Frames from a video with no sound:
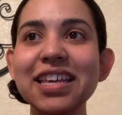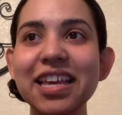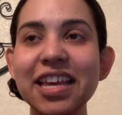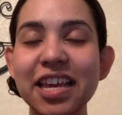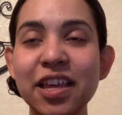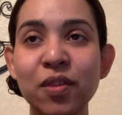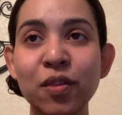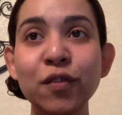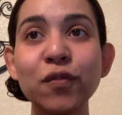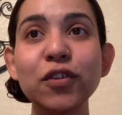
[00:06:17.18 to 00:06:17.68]

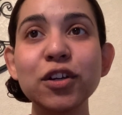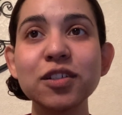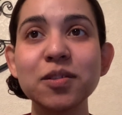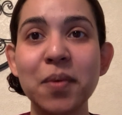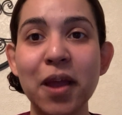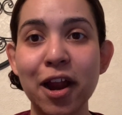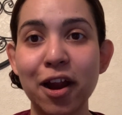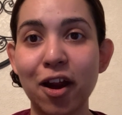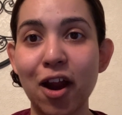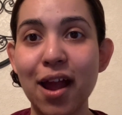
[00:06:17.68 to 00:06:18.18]
In the first
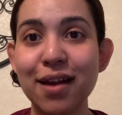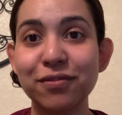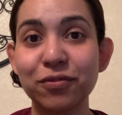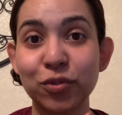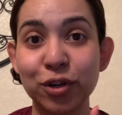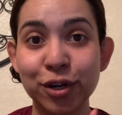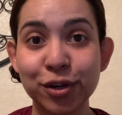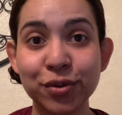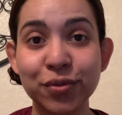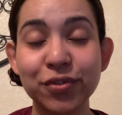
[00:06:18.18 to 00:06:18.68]
paragraph,
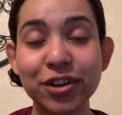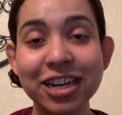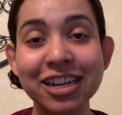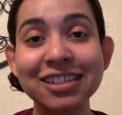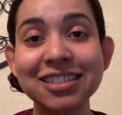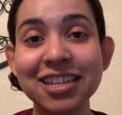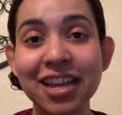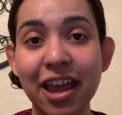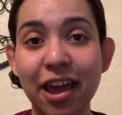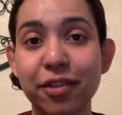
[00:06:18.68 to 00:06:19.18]
we're going to read it
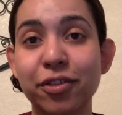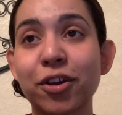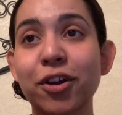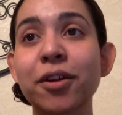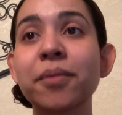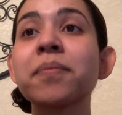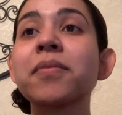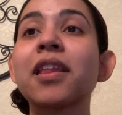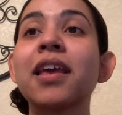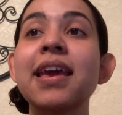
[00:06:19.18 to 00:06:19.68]

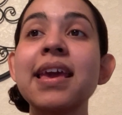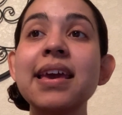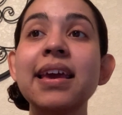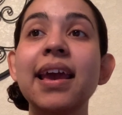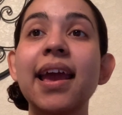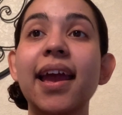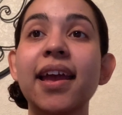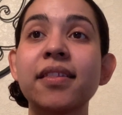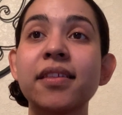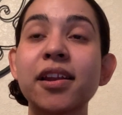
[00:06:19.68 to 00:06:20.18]
together,
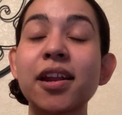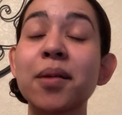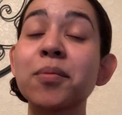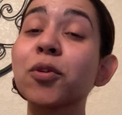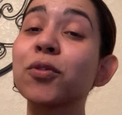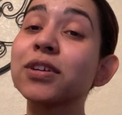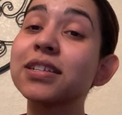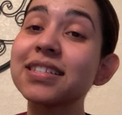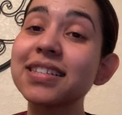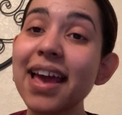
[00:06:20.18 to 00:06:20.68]
and then I'm
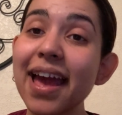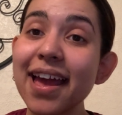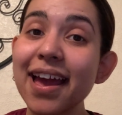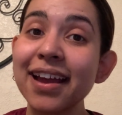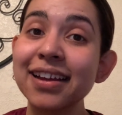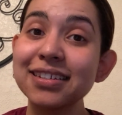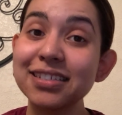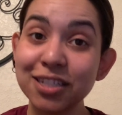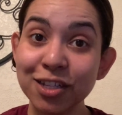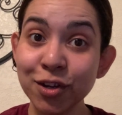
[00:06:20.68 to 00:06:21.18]
going to
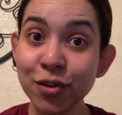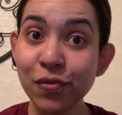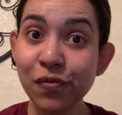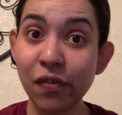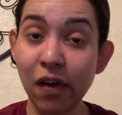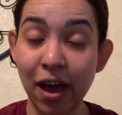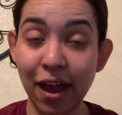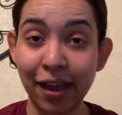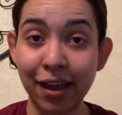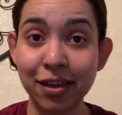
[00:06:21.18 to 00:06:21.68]

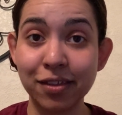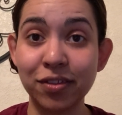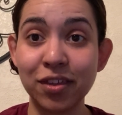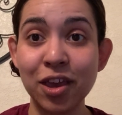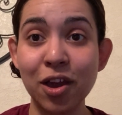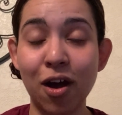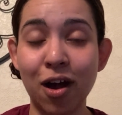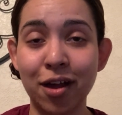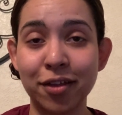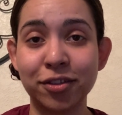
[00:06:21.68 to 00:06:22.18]
identify
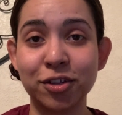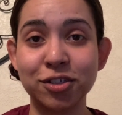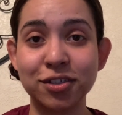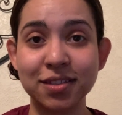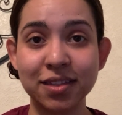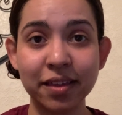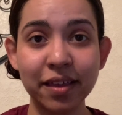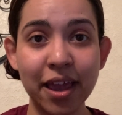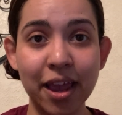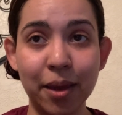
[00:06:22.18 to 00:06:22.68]
the author's
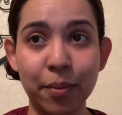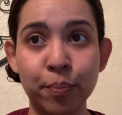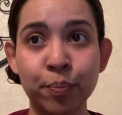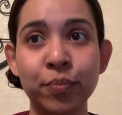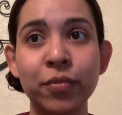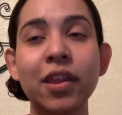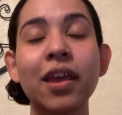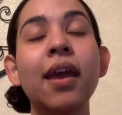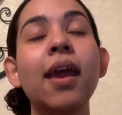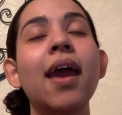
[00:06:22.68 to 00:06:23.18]
claim,
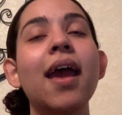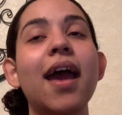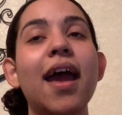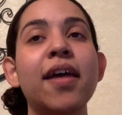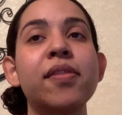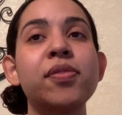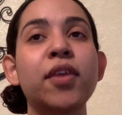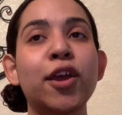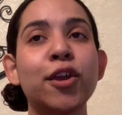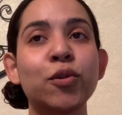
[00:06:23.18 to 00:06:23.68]

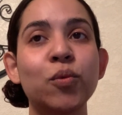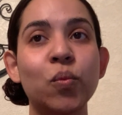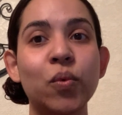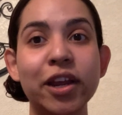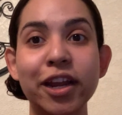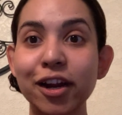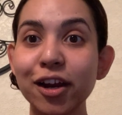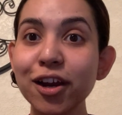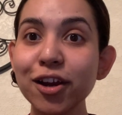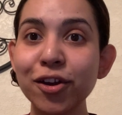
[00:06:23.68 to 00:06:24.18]
and then
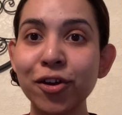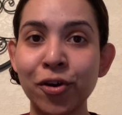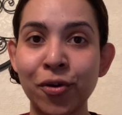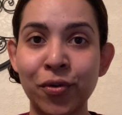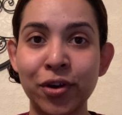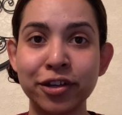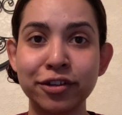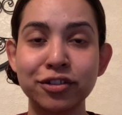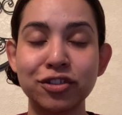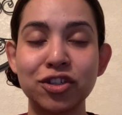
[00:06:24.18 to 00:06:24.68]
we're
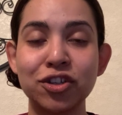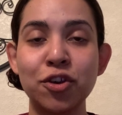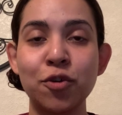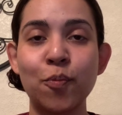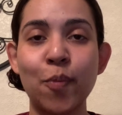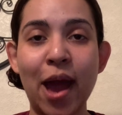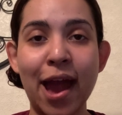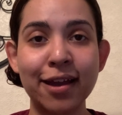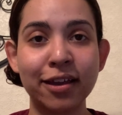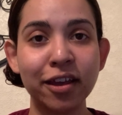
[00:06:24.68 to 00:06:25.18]
going to
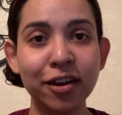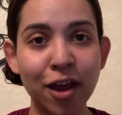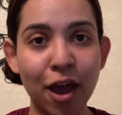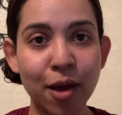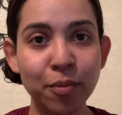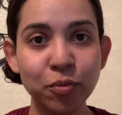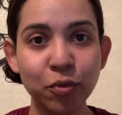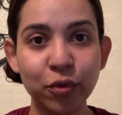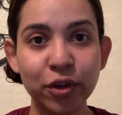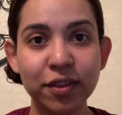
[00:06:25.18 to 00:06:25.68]
back it
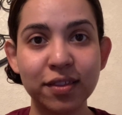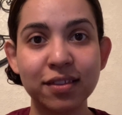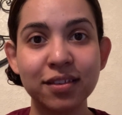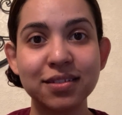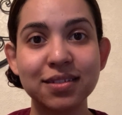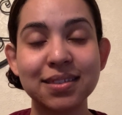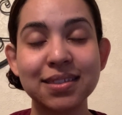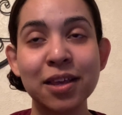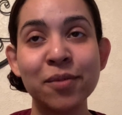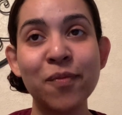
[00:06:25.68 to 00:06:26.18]
up with
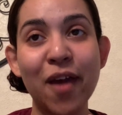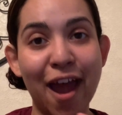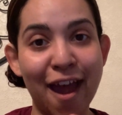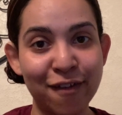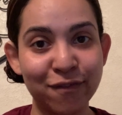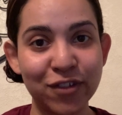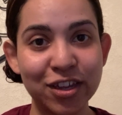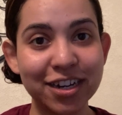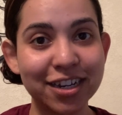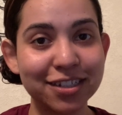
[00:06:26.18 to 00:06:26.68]
some
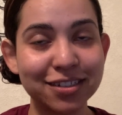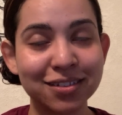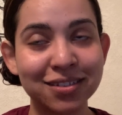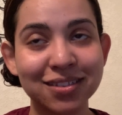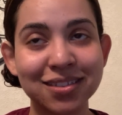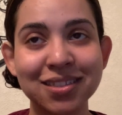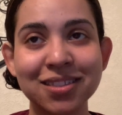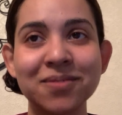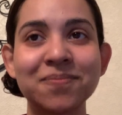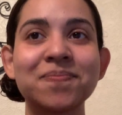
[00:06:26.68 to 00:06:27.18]

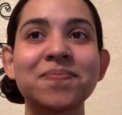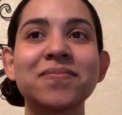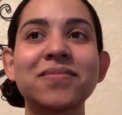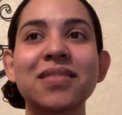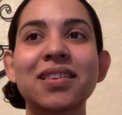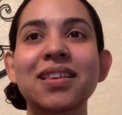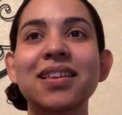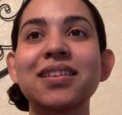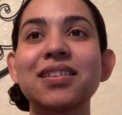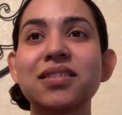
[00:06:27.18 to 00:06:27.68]
evidence.
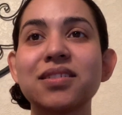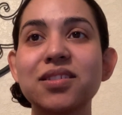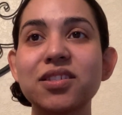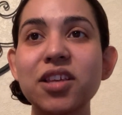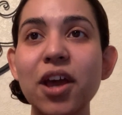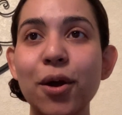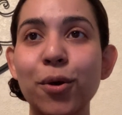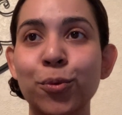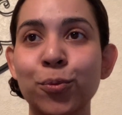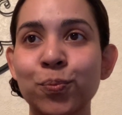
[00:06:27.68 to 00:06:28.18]

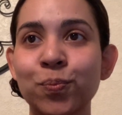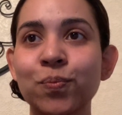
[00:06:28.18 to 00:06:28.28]
So,